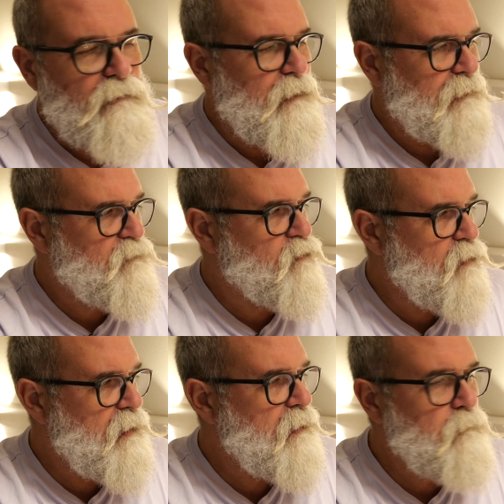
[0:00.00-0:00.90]
That's
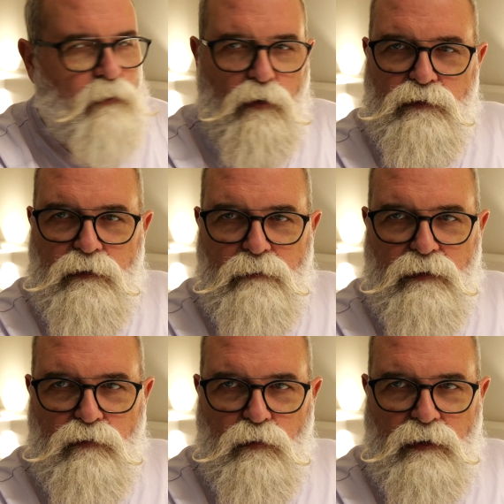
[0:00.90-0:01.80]
really important,
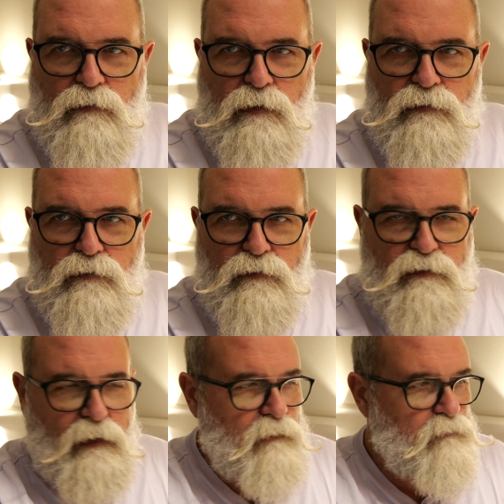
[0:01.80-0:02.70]
because when you want to
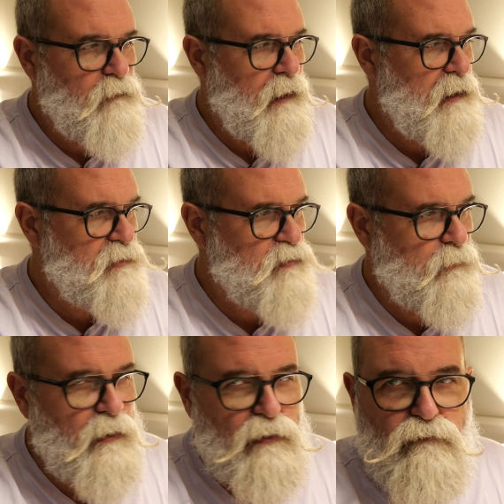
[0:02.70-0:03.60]
sell a flash or
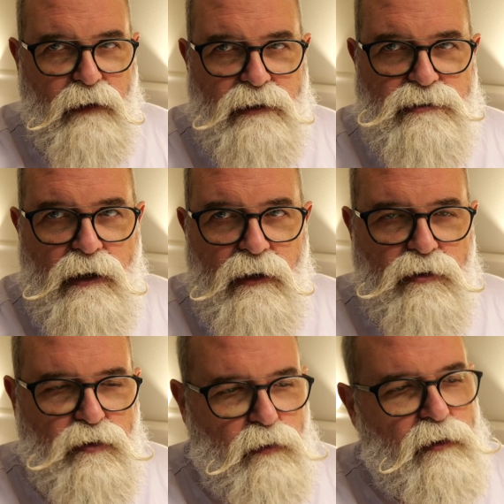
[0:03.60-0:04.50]
buy a flash,
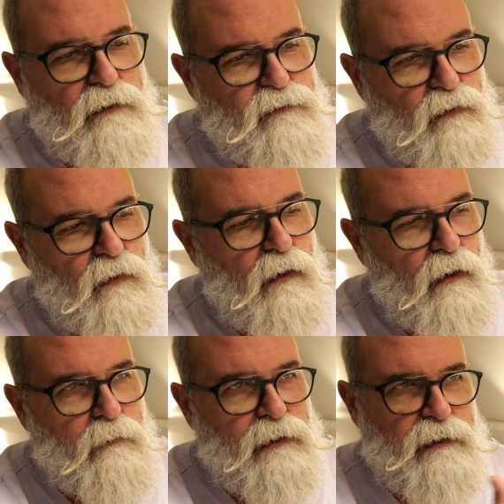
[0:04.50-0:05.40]
you would like to know
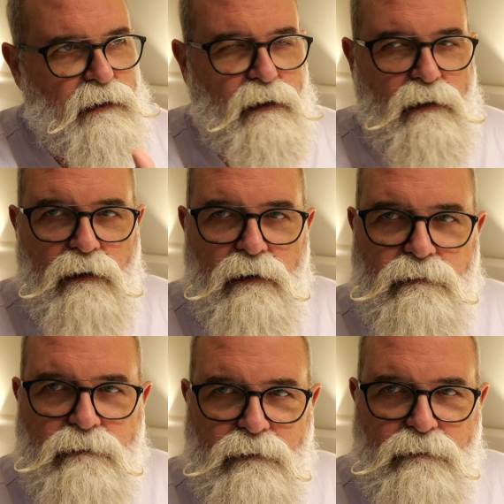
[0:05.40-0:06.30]
how many
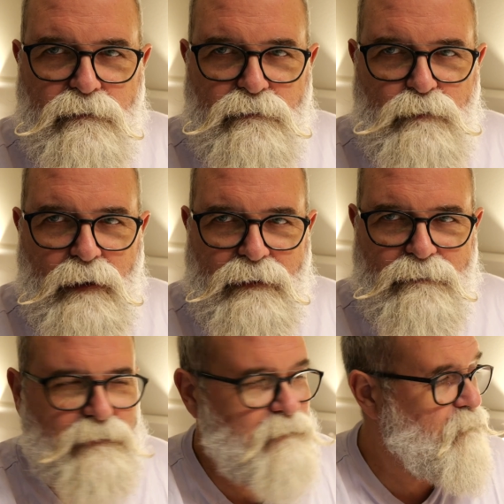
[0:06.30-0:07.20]
lighting is made,
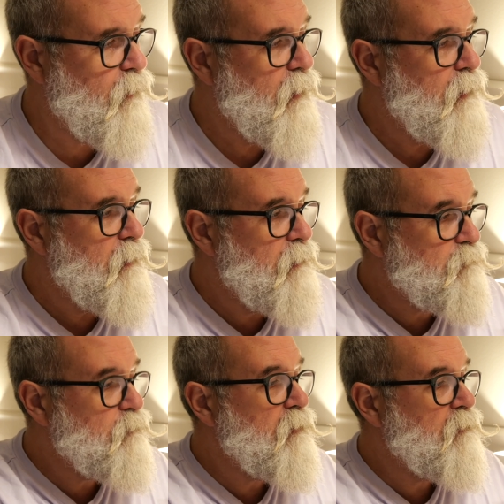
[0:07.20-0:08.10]
okay? So
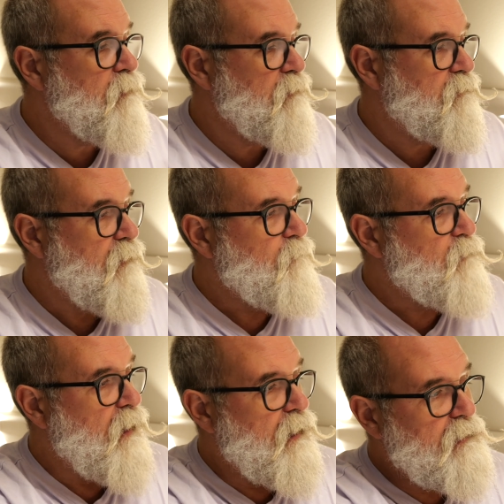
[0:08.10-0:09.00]
it's really nice.
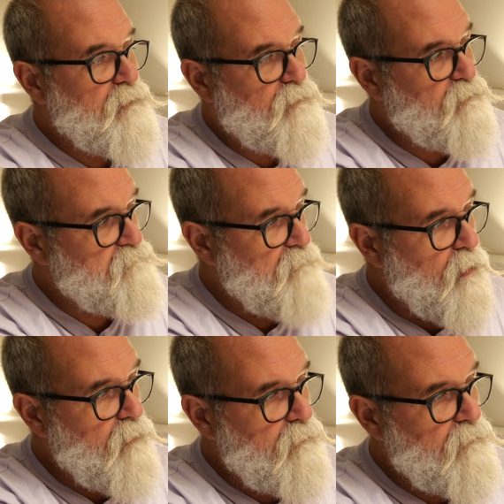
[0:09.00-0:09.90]
It's
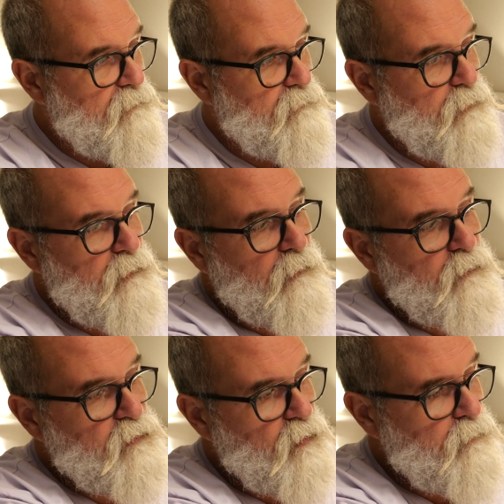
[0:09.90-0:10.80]
small, without
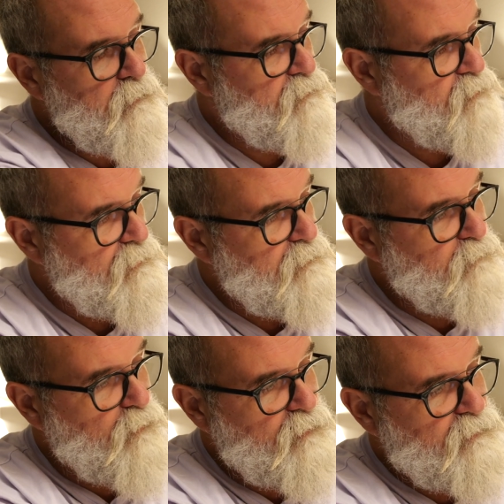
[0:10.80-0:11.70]
the dome, it's
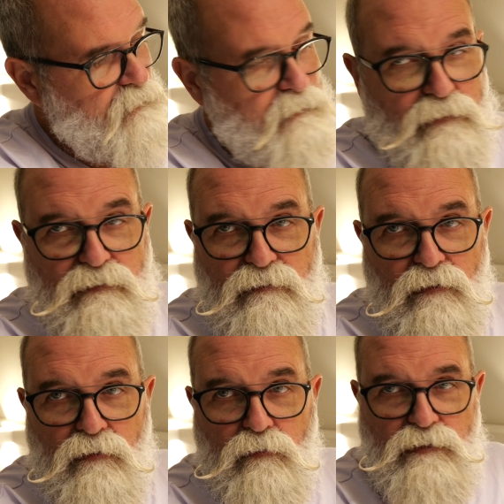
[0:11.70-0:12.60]
24 centimeters
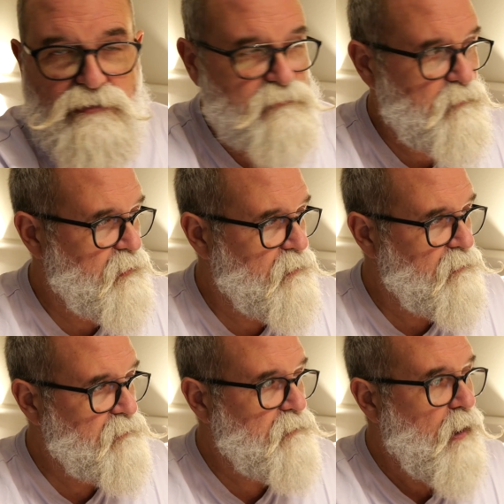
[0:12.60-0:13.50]
long, which is really
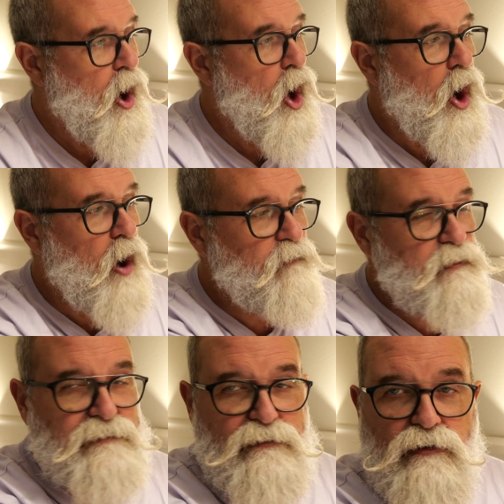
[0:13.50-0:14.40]
nice.
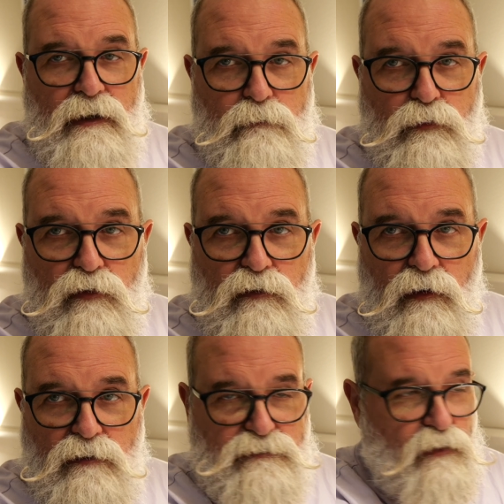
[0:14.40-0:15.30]
Obviously, you can put
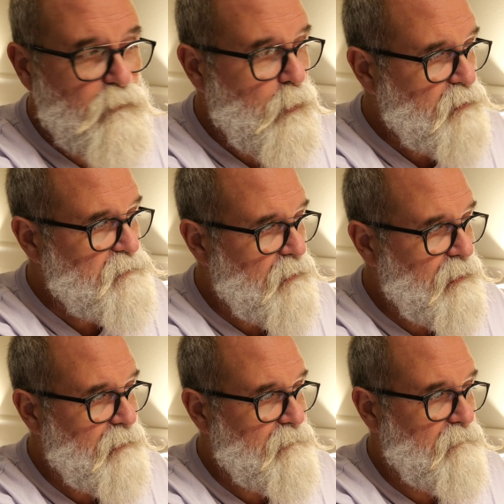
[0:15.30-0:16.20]
a softbox on
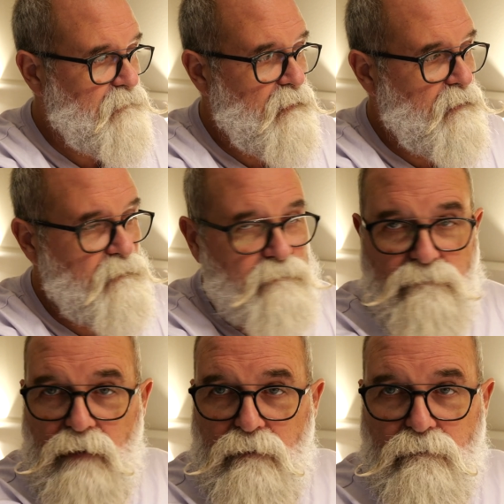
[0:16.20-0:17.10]
it,
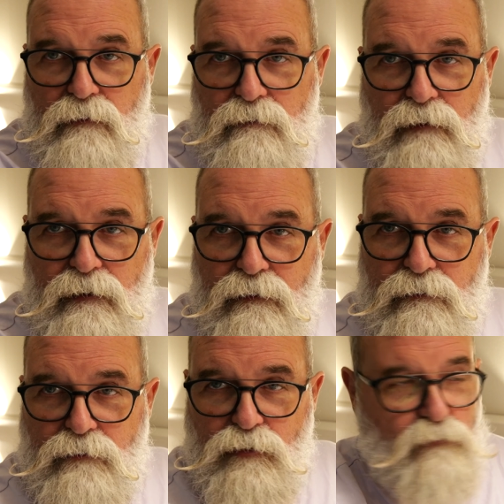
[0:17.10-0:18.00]
well,
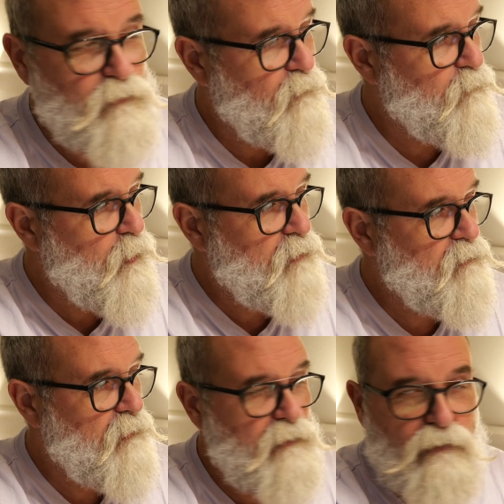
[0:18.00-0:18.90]
any kind of
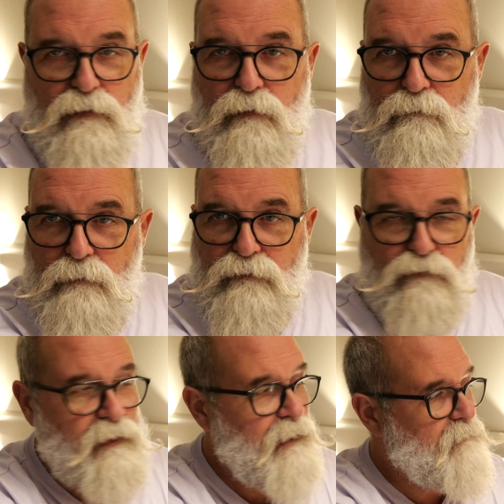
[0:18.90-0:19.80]
softbox made
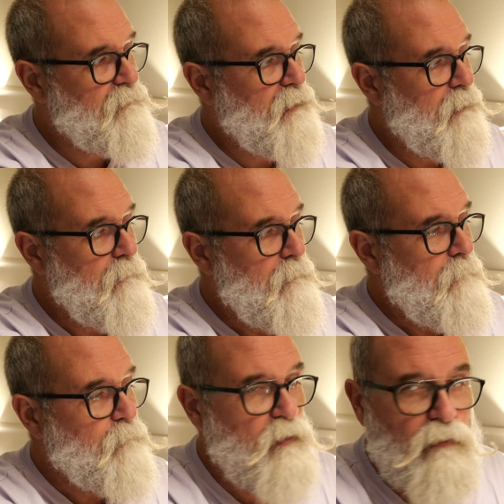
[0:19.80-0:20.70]
for that, okay?
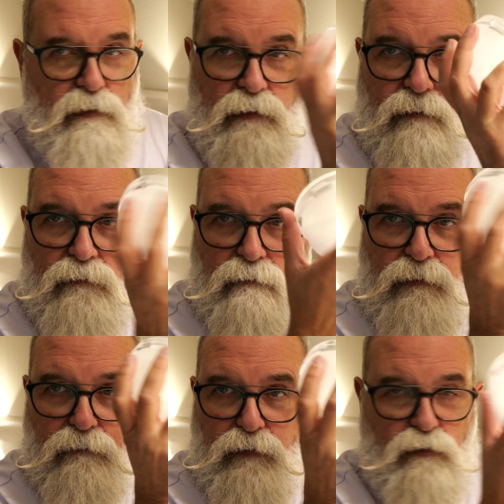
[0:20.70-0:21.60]
So here,
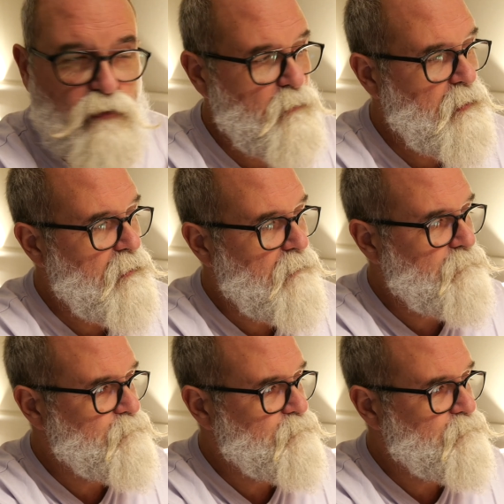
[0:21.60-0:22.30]
you have the dome here.